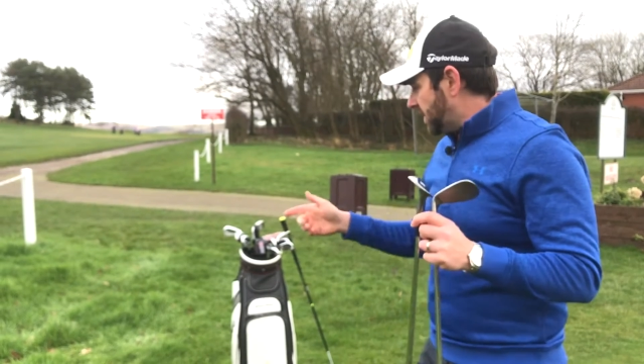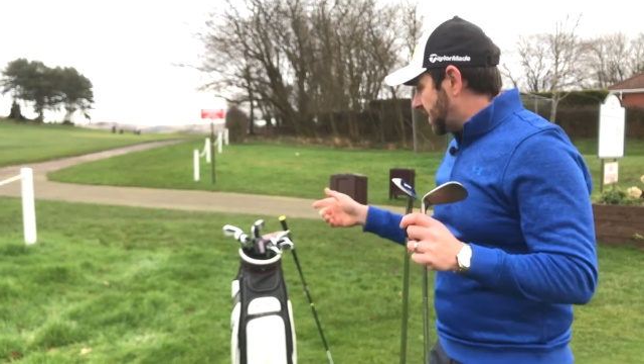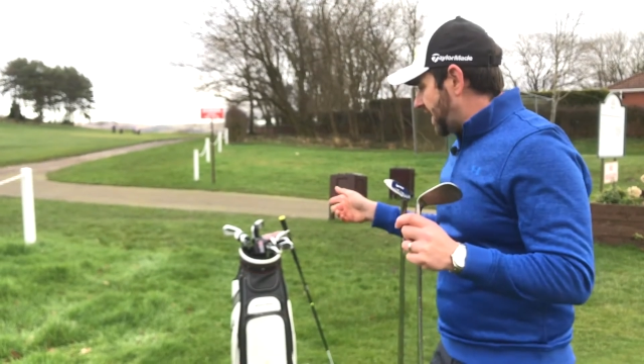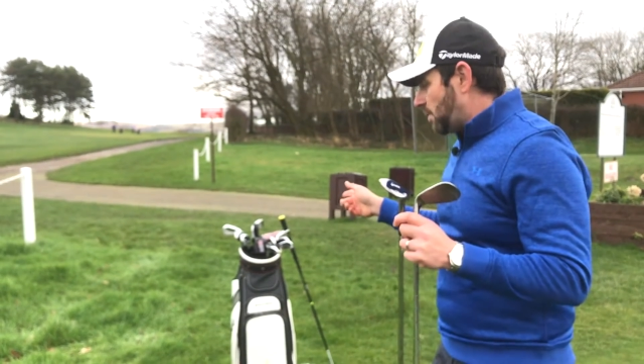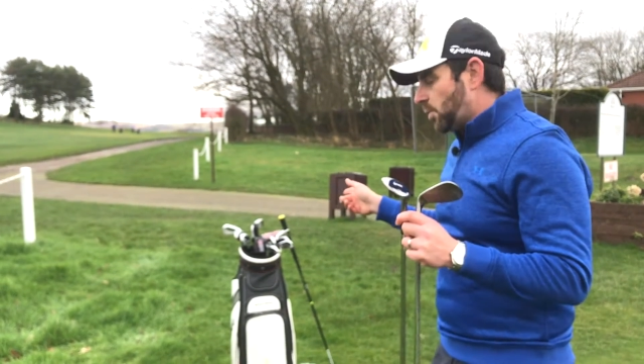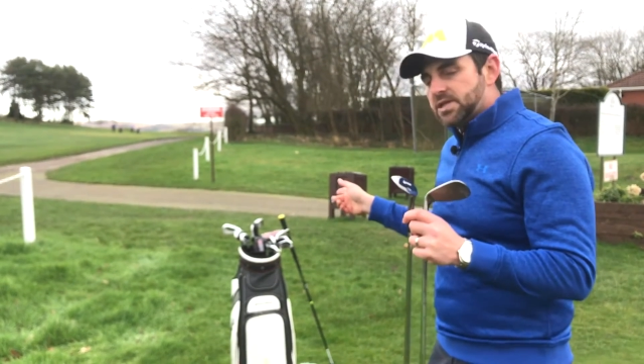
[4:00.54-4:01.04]
The
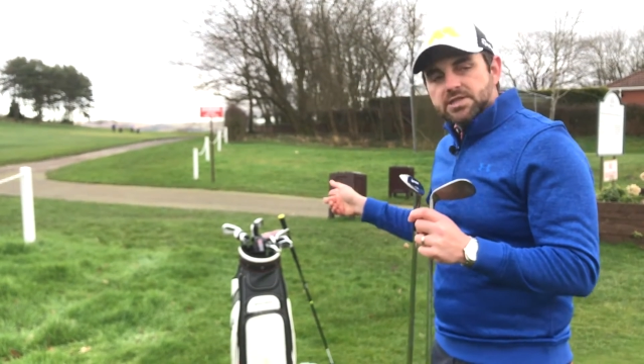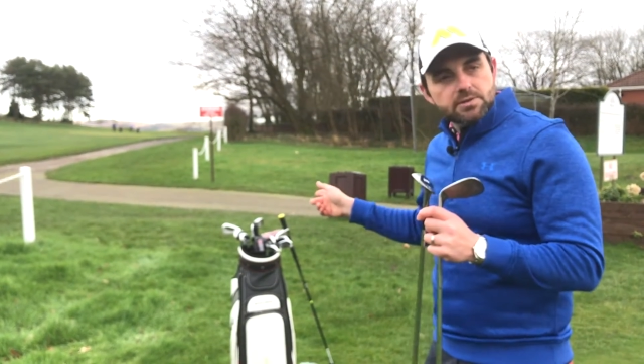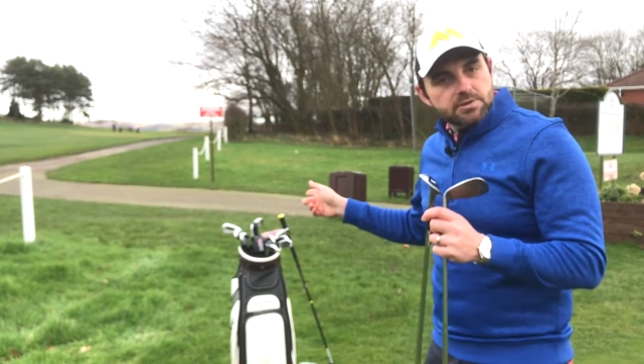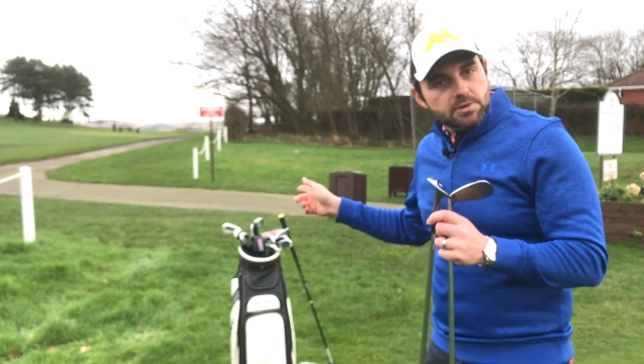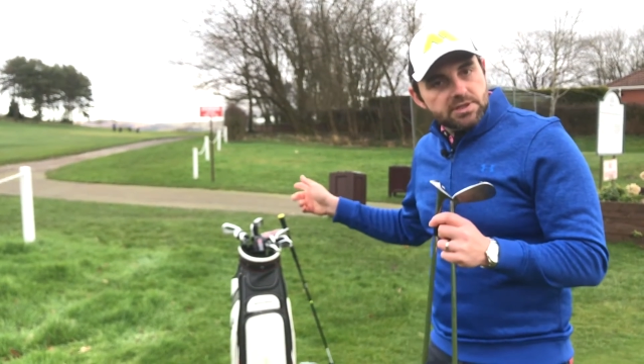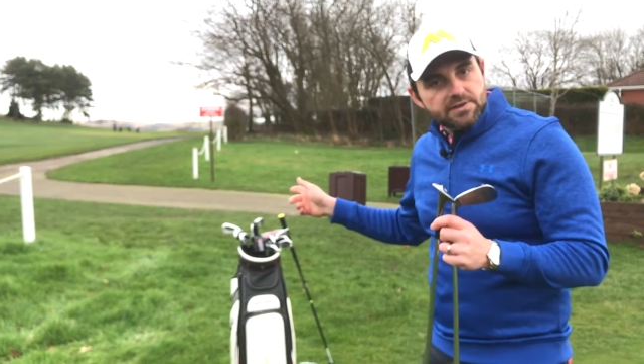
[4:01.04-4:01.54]
gap wedge,
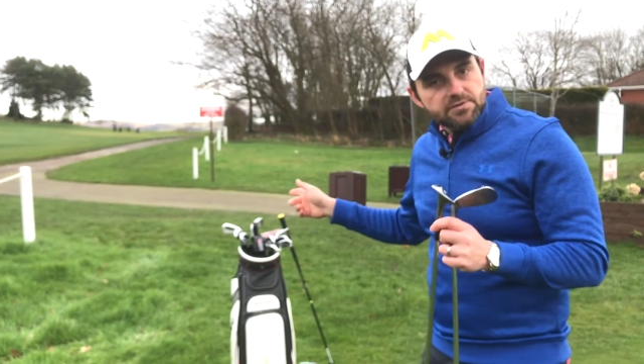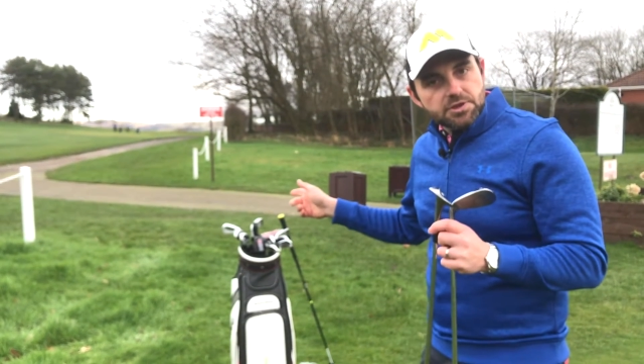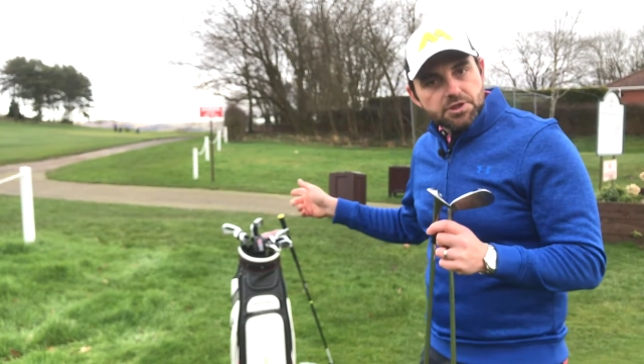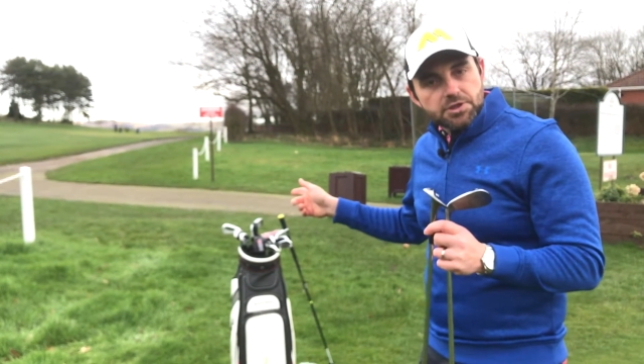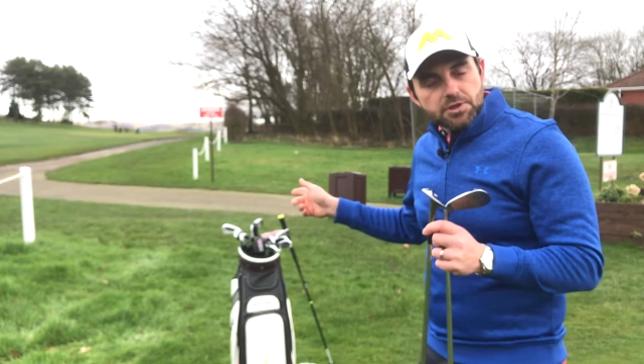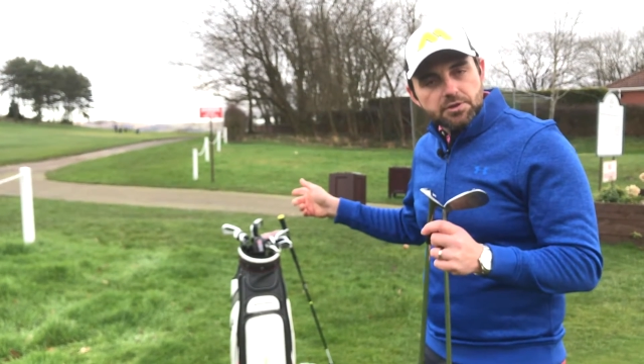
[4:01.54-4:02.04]
which I've
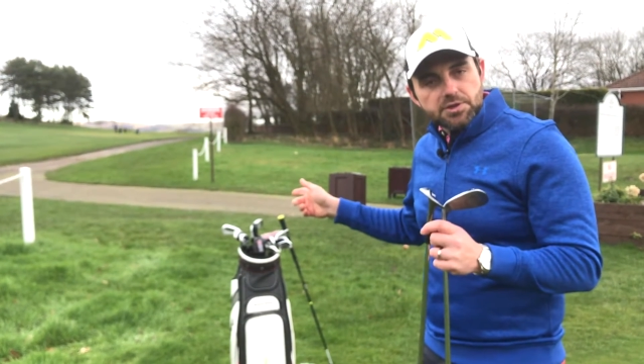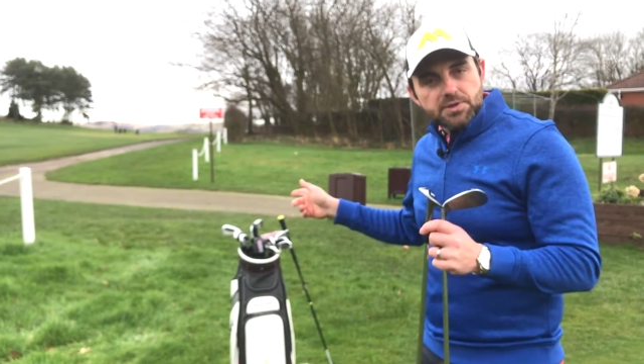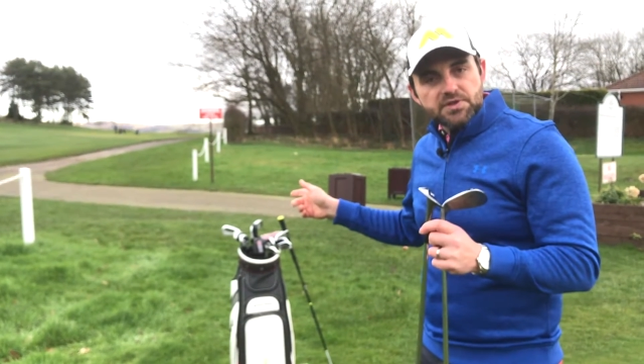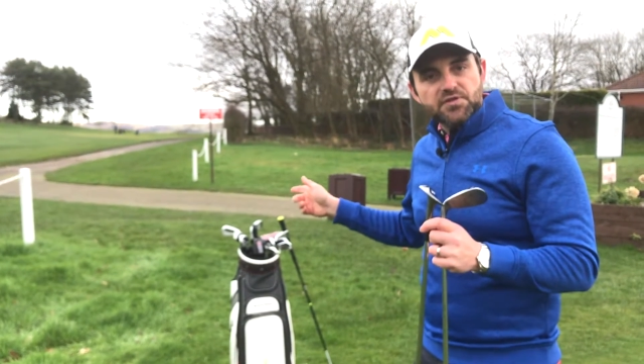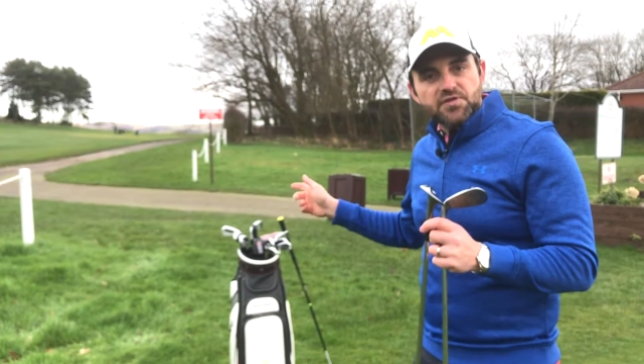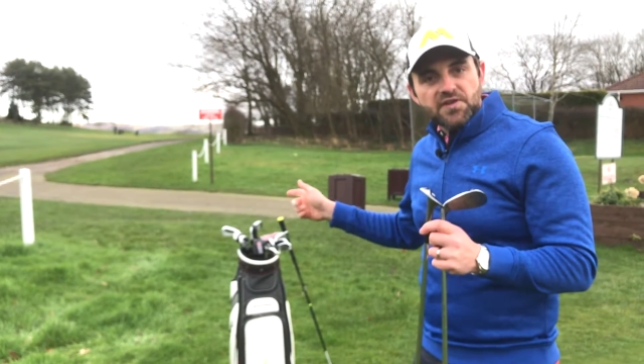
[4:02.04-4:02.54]
just showed you,
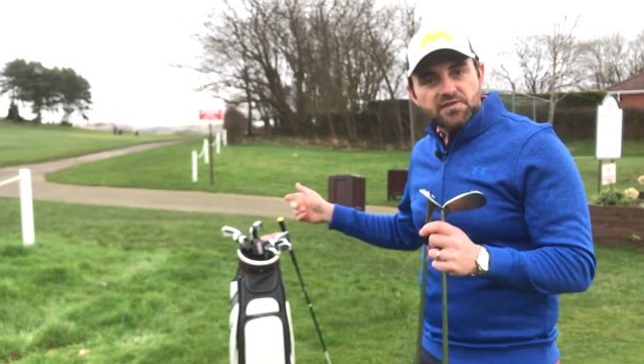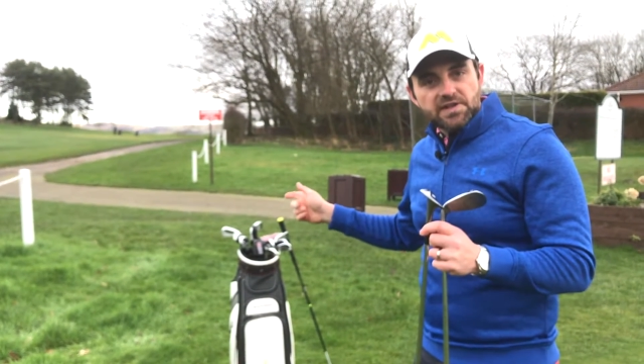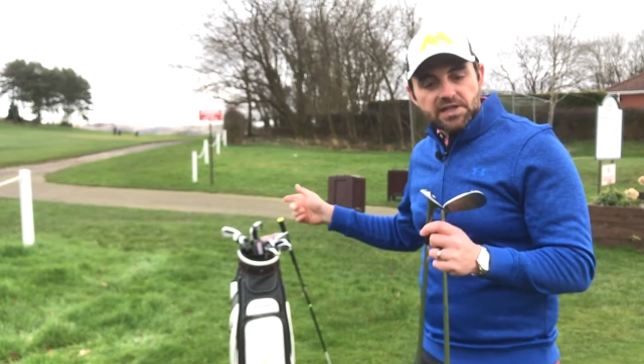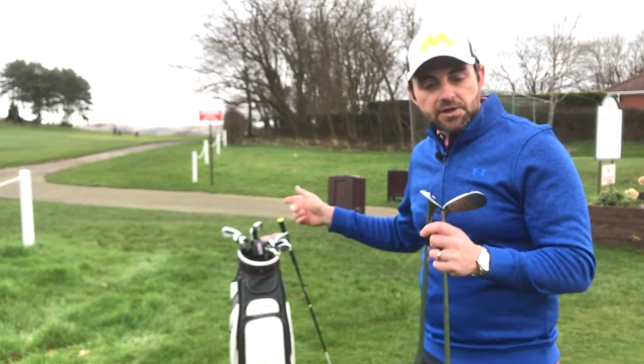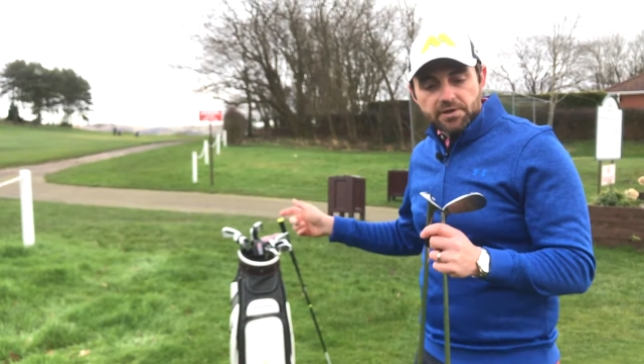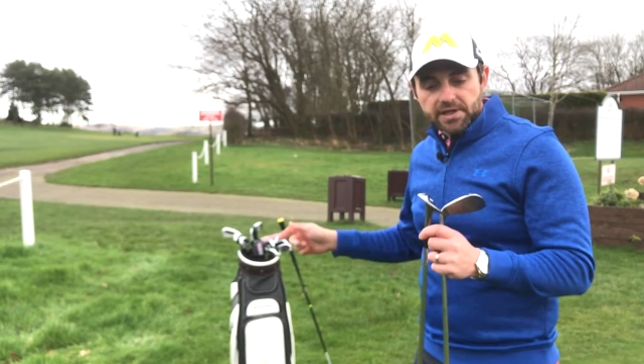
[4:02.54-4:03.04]
is 50
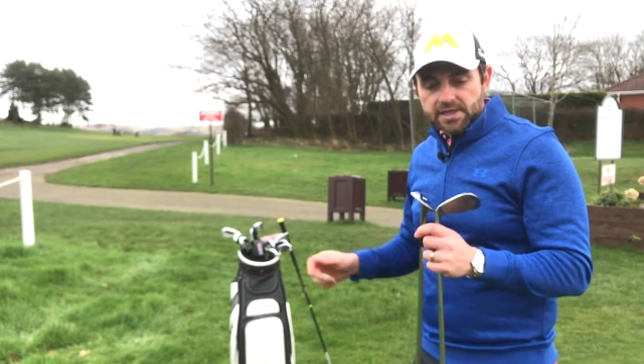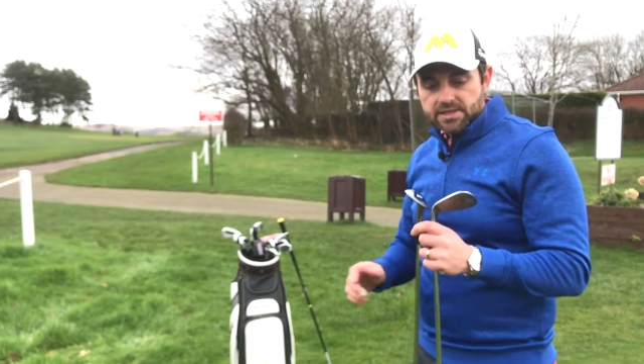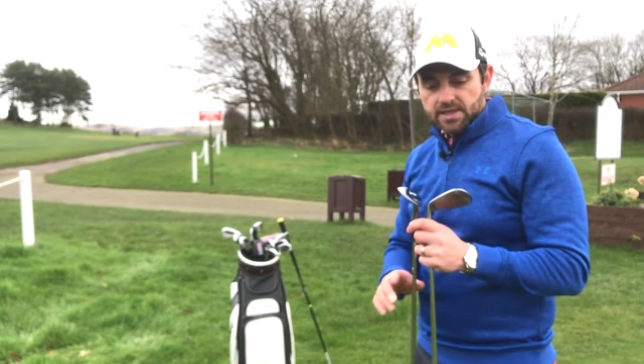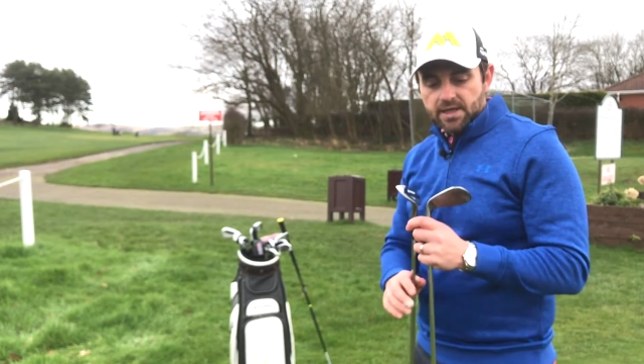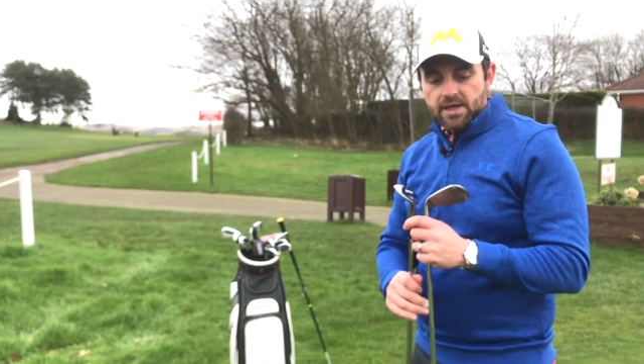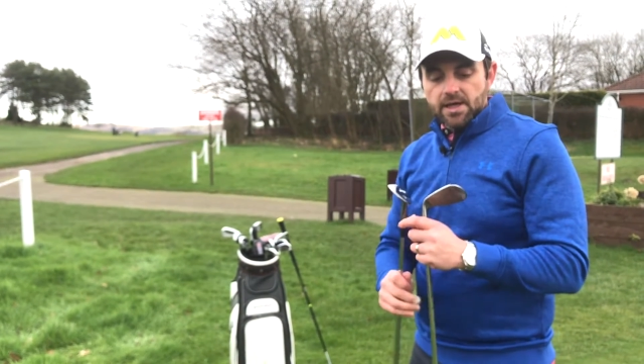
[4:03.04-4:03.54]
degrees.